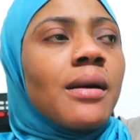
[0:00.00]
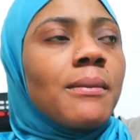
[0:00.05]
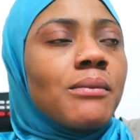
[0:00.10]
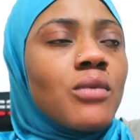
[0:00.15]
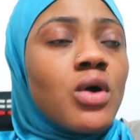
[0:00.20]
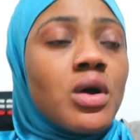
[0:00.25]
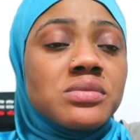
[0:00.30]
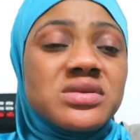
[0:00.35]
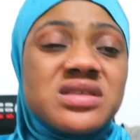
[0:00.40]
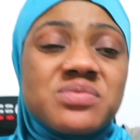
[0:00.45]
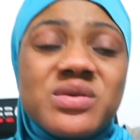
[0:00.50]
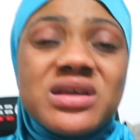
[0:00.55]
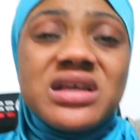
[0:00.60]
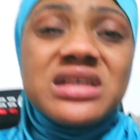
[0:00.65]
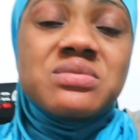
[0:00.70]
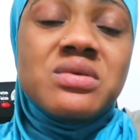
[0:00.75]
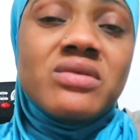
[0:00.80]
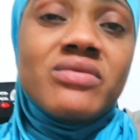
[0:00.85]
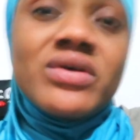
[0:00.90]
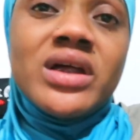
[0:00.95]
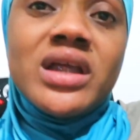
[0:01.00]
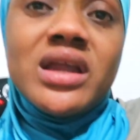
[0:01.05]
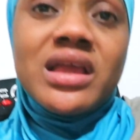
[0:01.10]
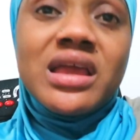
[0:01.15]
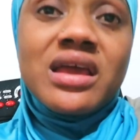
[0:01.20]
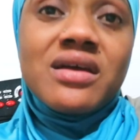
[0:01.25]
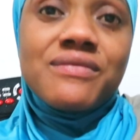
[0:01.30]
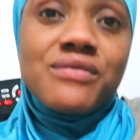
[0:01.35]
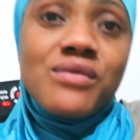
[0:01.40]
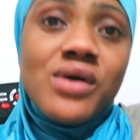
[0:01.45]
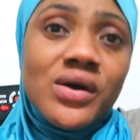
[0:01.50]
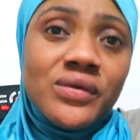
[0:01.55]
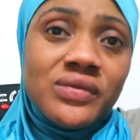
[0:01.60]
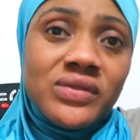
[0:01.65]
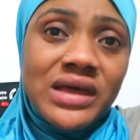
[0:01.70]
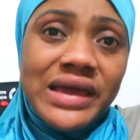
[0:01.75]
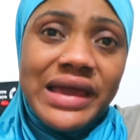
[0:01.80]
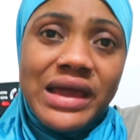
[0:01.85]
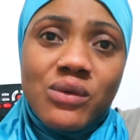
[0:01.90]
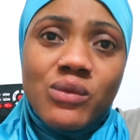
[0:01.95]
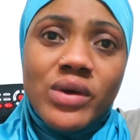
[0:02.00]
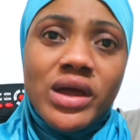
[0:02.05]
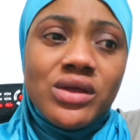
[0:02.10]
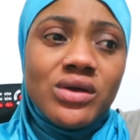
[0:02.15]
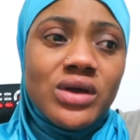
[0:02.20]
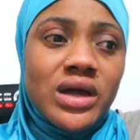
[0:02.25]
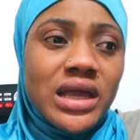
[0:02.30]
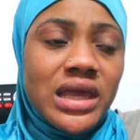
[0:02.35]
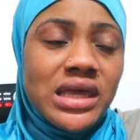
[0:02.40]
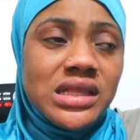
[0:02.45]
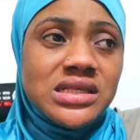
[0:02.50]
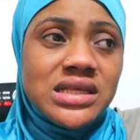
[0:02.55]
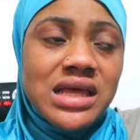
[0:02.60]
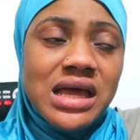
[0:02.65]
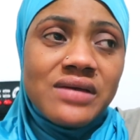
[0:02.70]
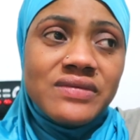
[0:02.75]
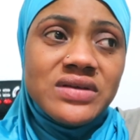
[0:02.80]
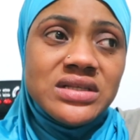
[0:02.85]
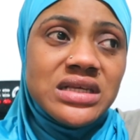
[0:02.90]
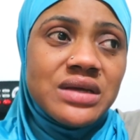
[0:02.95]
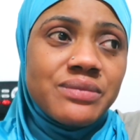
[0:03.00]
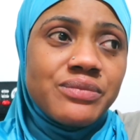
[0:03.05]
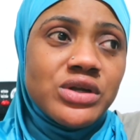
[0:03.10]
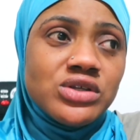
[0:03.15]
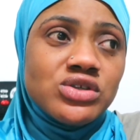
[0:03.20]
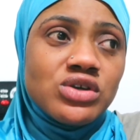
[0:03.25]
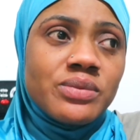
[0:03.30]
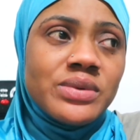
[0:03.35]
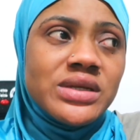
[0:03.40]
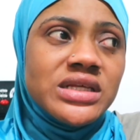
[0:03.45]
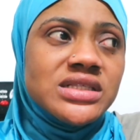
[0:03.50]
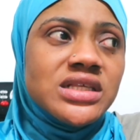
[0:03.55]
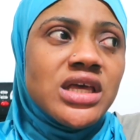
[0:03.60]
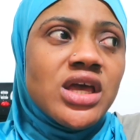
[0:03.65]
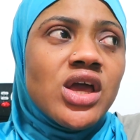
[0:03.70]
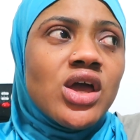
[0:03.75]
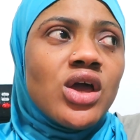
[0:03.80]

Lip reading: Moms, please be very careful out there when your kids are having temperature, please.